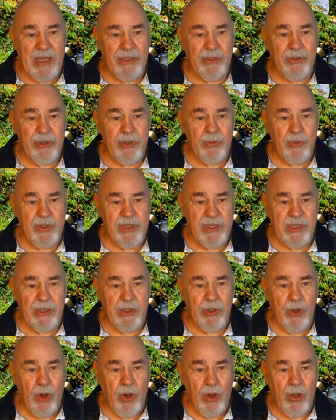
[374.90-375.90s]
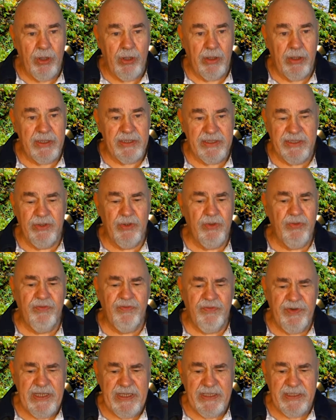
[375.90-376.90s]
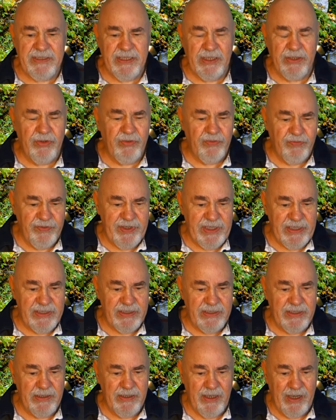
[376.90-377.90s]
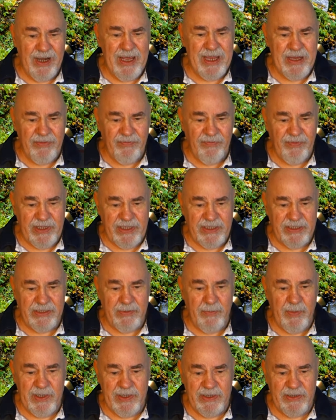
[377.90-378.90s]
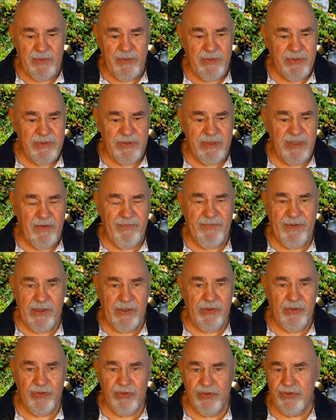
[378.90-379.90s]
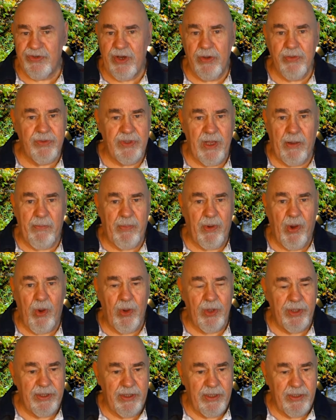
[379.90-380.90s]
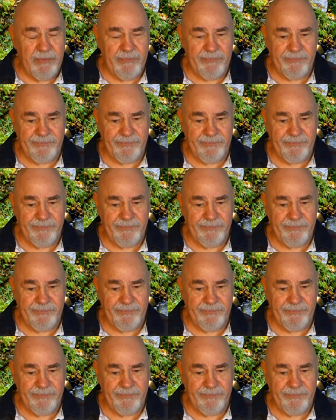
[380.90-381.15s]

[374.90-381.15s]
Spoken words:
don't know what you call, it's no reeds, they're no reeds, they're like reeds, but it's stuff that grows round a pond.